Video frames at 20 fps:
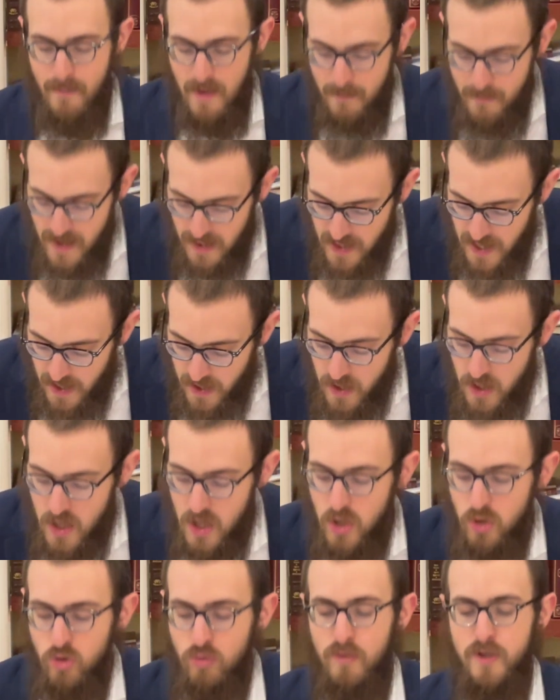hamelach,
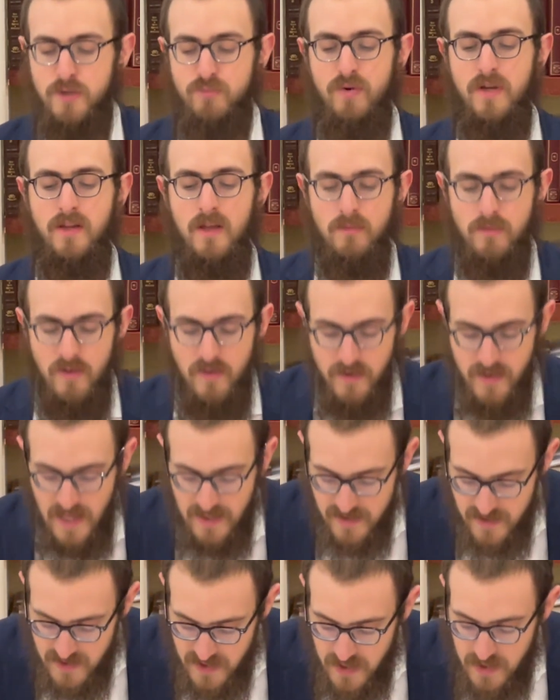you must bring them to the
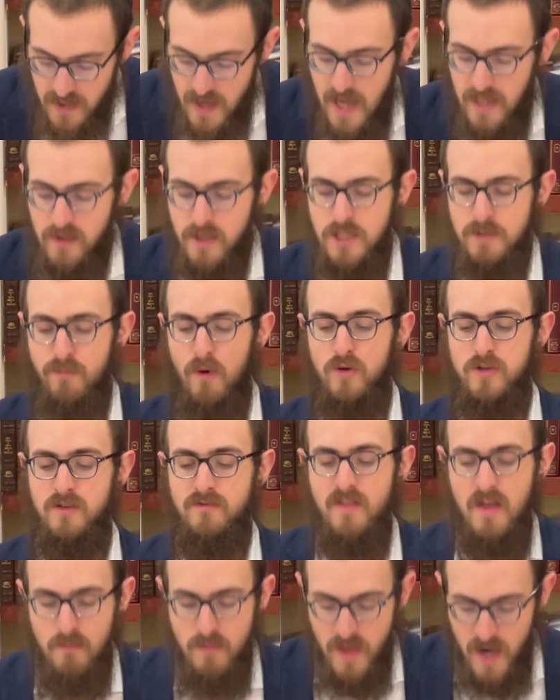Dead Sea and dispose of
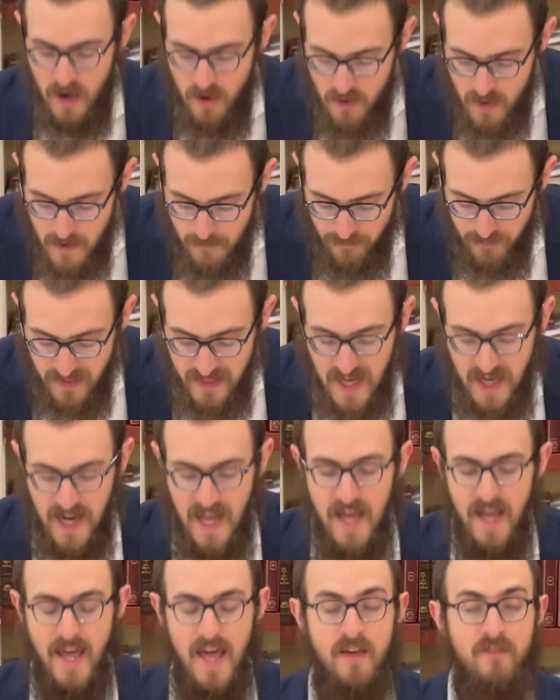them there.
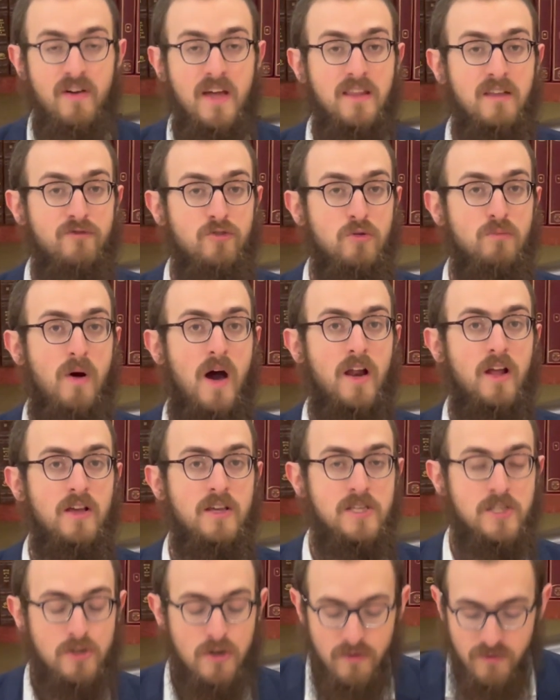Lakach eved, if you bought a
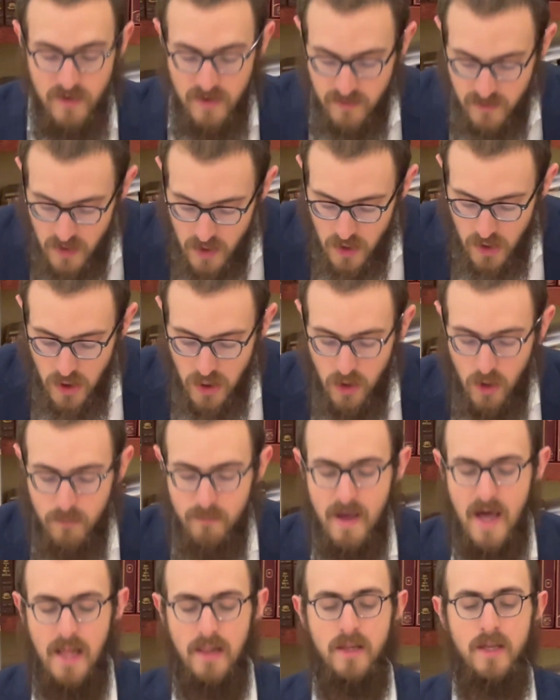servant, lo
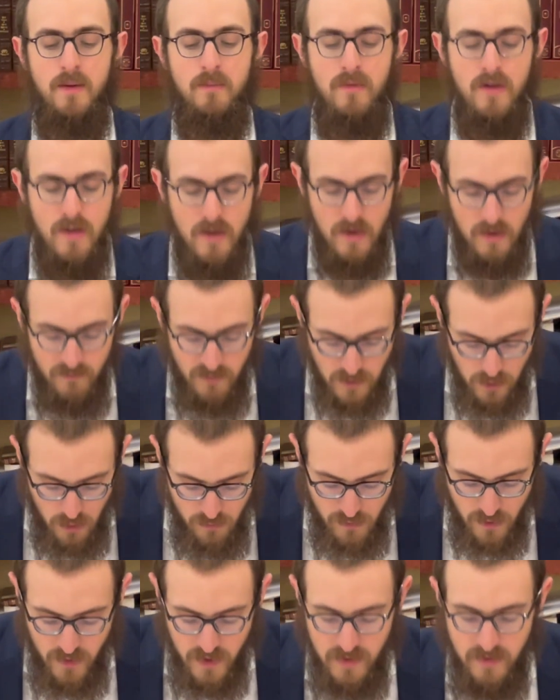ma'alim v'lo
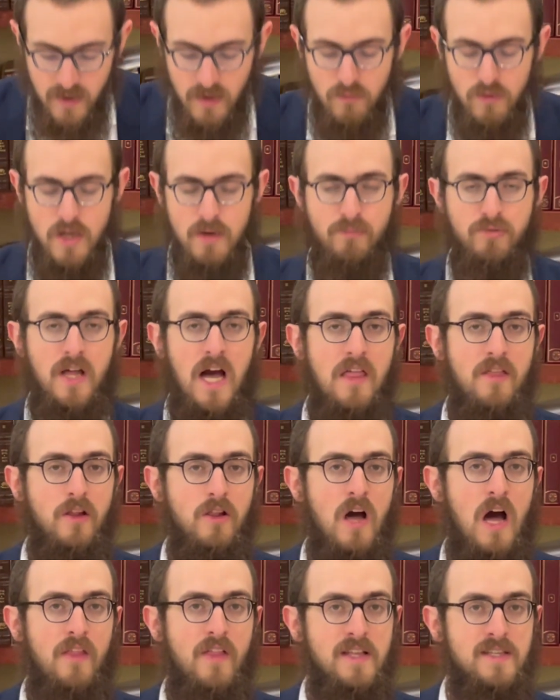moridin. We apply the
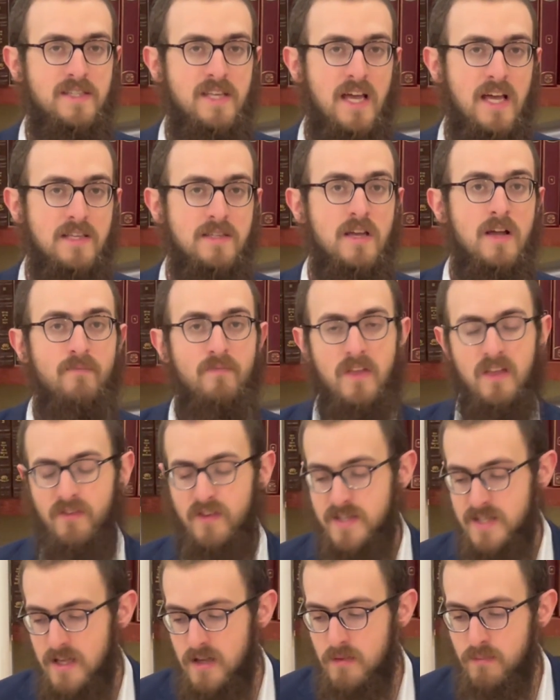law that says, if
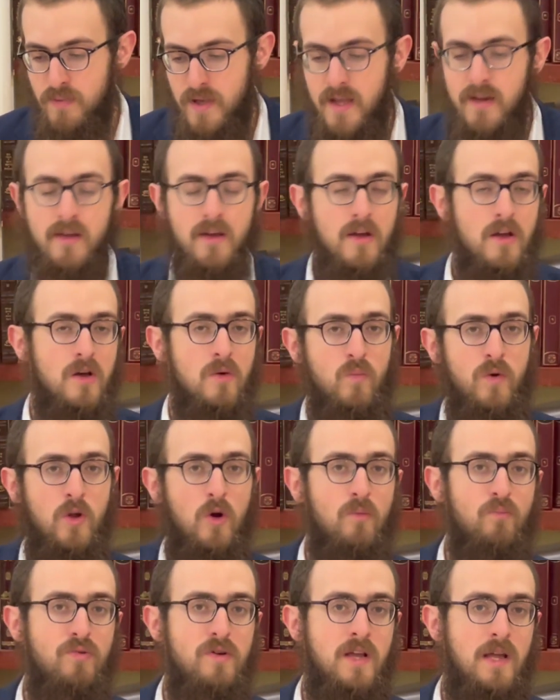he's in a pit, we
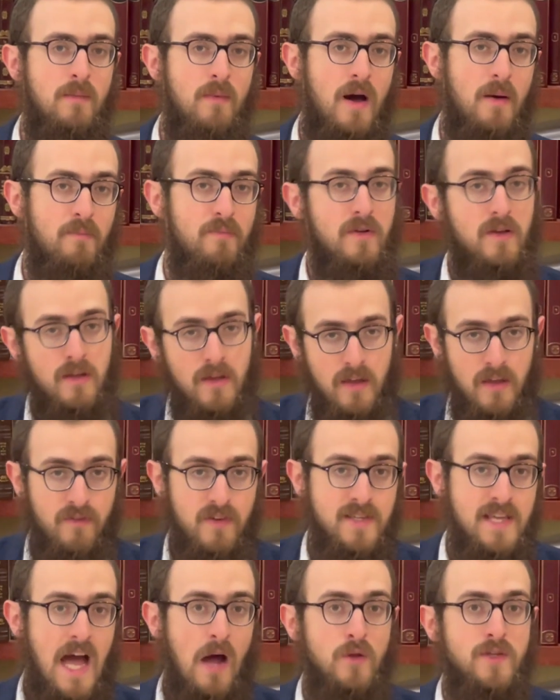don't bring him up. If
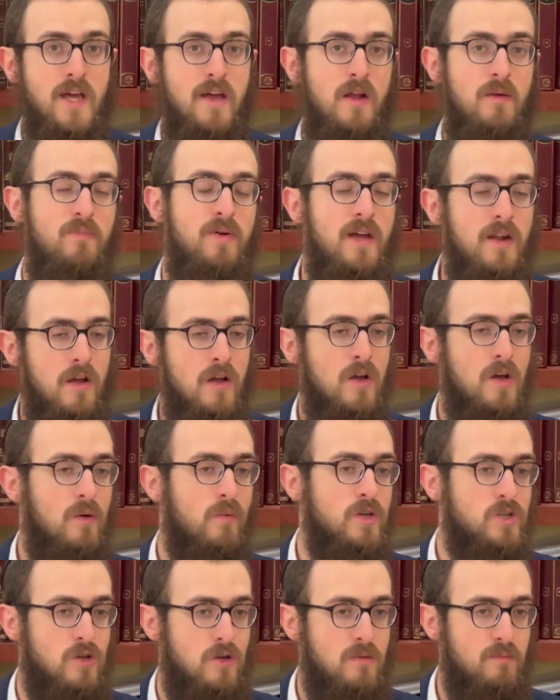he's outside a pit,
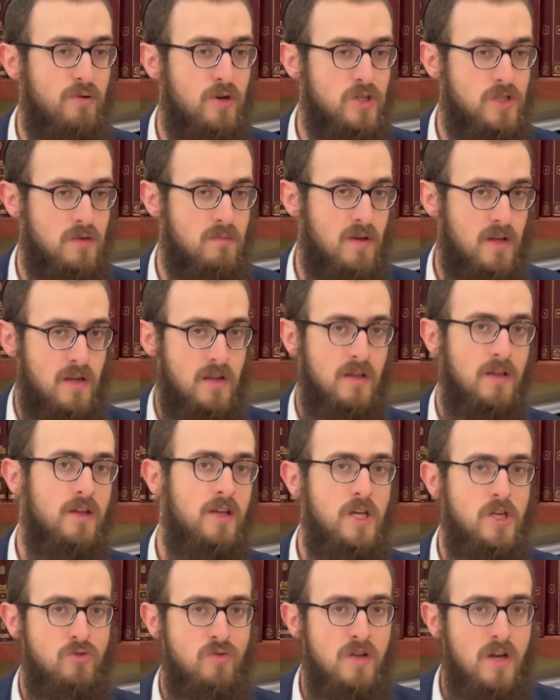we shouldn't push him in.
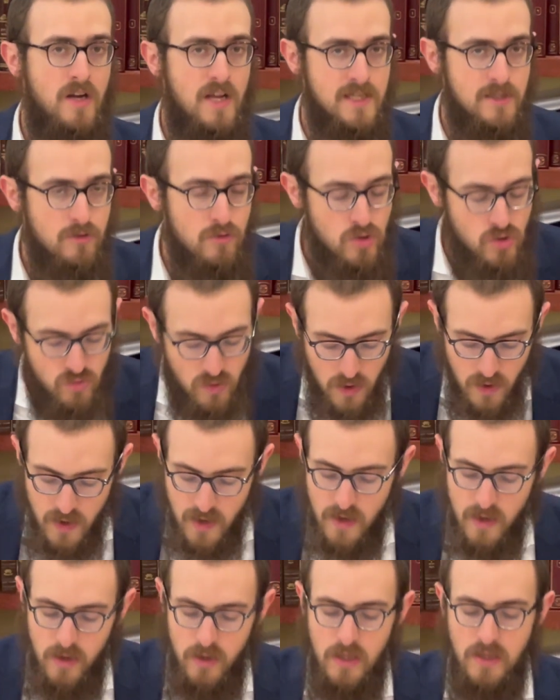He's treated as neutral,
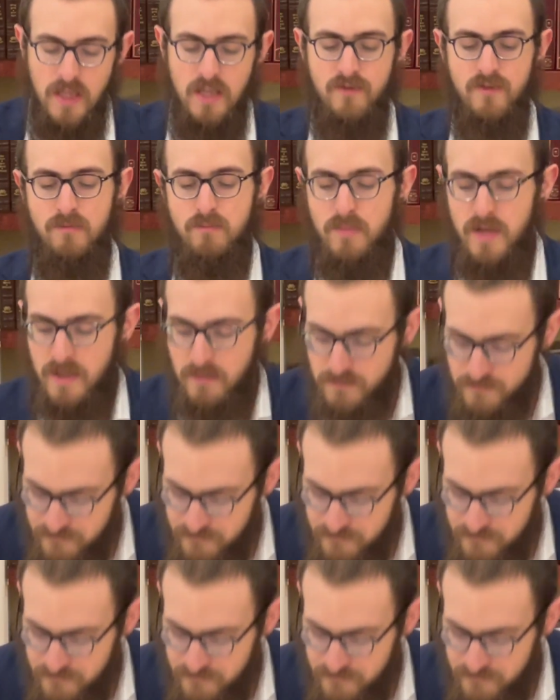you leave him be.